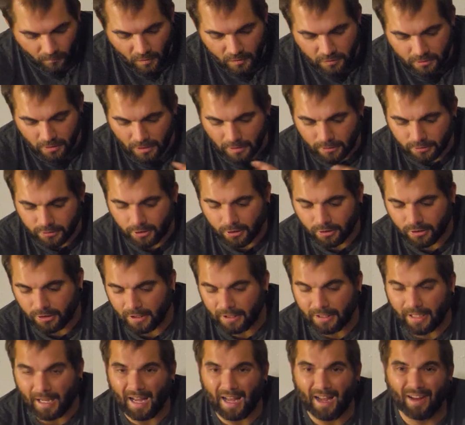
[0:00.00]
So that was a good
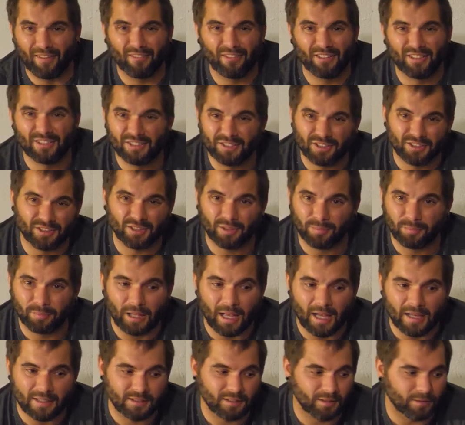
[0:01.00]
thing to have, and it's just a
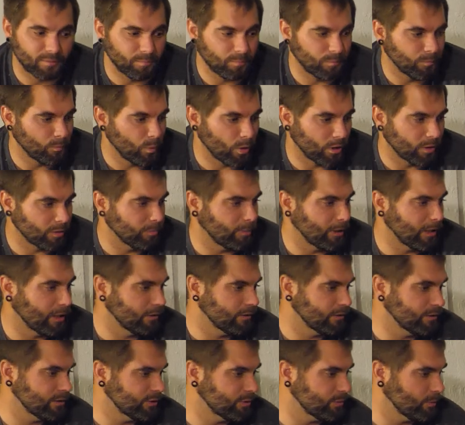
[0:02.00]
plastic water
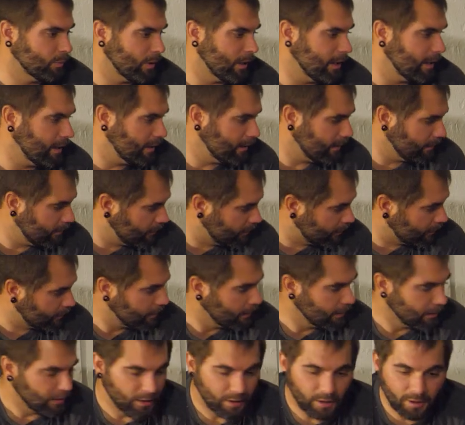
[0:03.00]
bottle. It doesn't weigh anything.
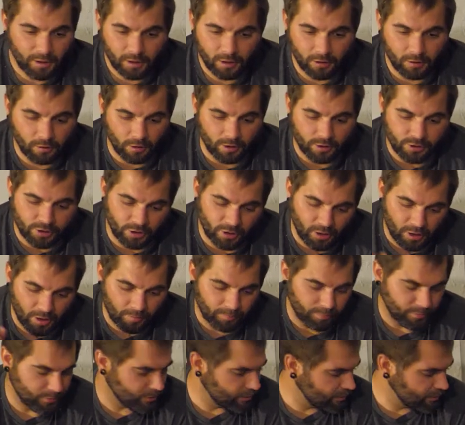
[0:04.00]
Crush it up,